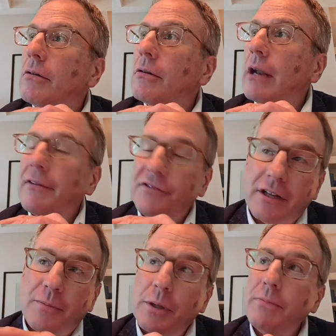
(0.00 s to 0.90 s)
and I've said
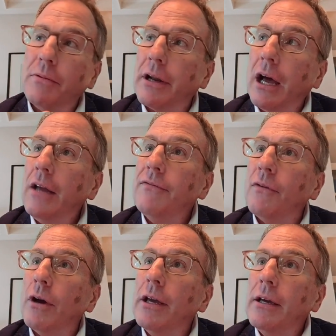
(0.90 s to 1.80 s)
to people at
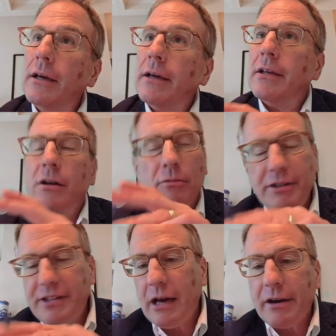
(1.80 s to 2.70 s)
Envoy, we
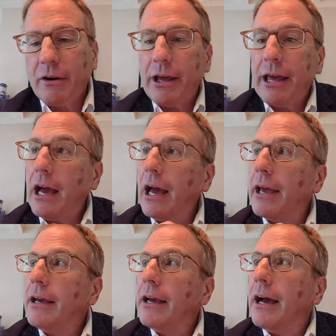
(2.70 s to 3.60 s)
tout our AI.